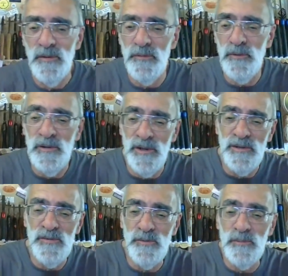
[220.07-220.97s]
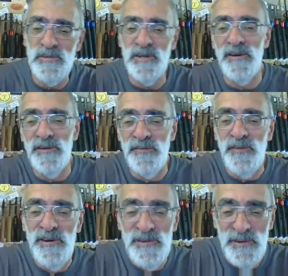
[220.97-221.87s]
three days from the start to
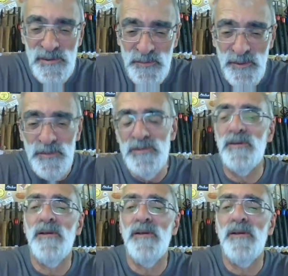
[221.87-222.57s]
finish, I suppose